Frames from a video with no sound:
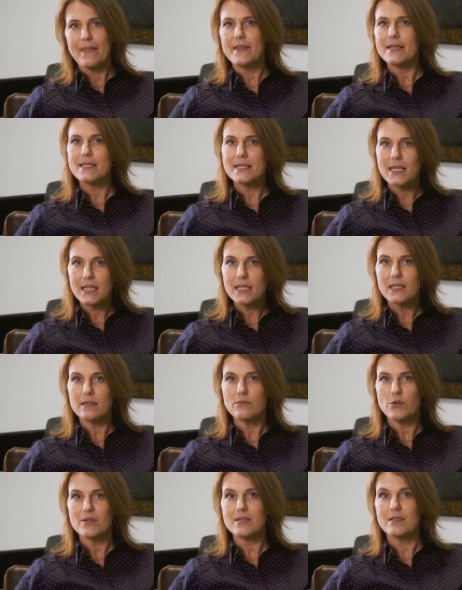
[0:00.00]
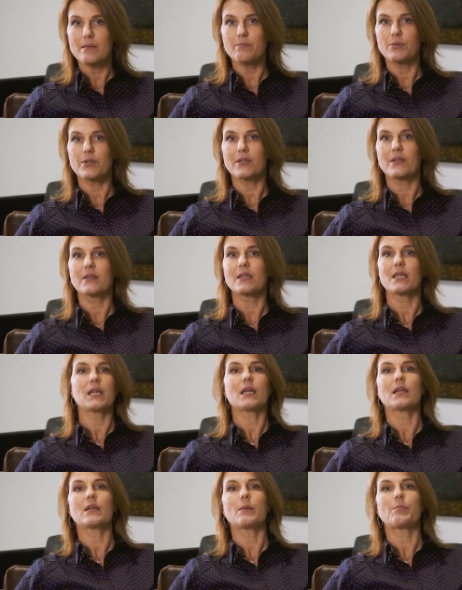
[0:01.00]
The second most important thing
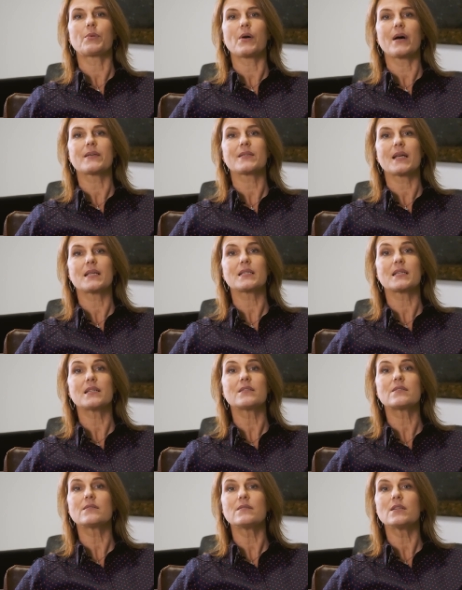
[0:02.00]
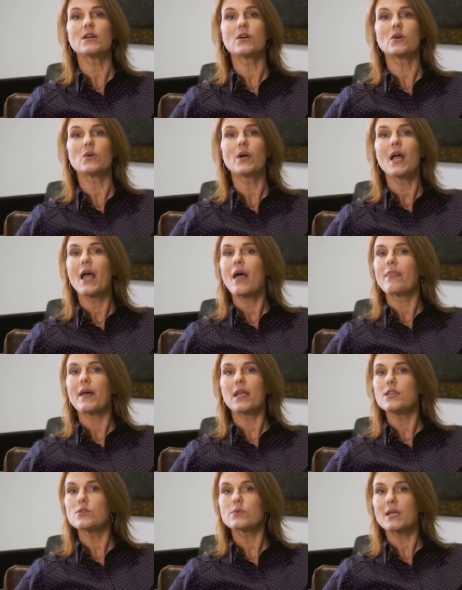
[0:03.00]
in the process is to know
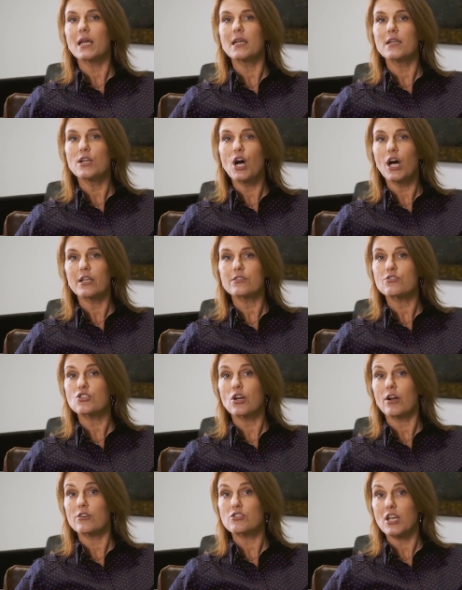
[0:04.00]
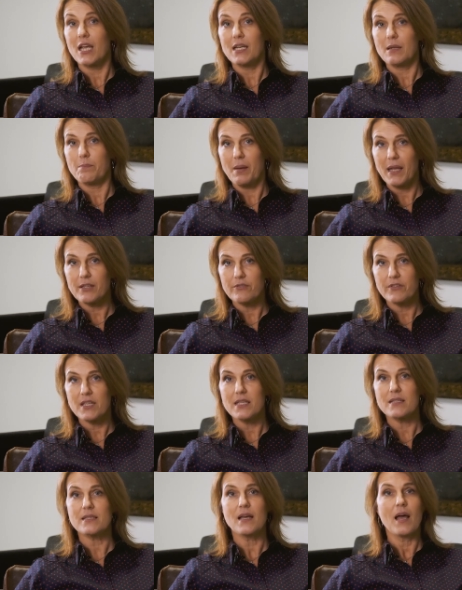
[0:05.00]
that you cannot charge any pet
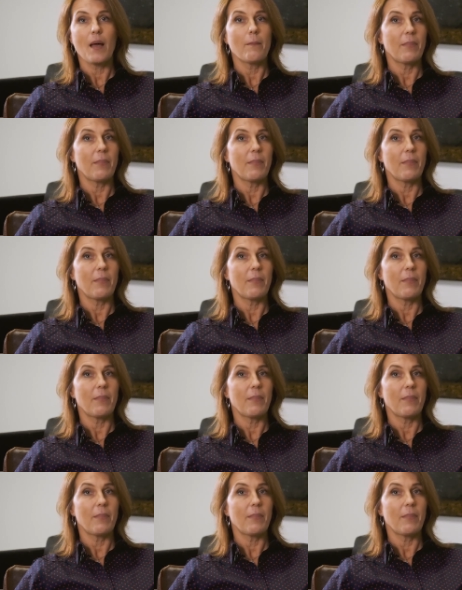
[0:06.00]
fees,